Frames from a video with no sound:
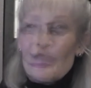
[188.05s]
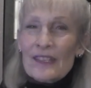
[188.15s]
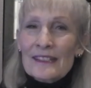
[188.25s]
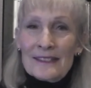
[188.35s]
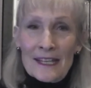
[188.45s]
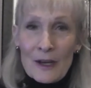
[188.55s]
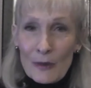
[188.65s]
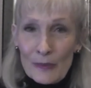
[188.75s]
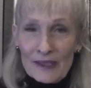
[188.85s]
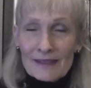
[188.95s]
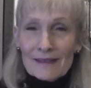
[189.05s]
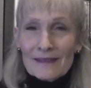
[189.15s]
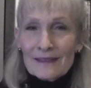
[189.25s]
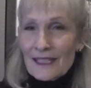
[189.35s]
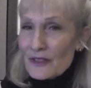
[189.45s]
Stay open,
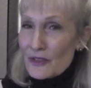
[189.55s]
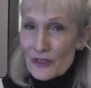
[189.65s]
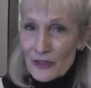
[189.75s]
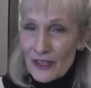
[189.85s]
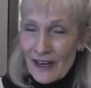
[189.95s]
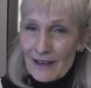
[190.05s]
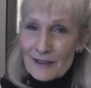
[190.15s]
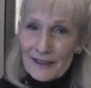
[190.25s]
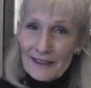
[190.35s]
listen to your heart,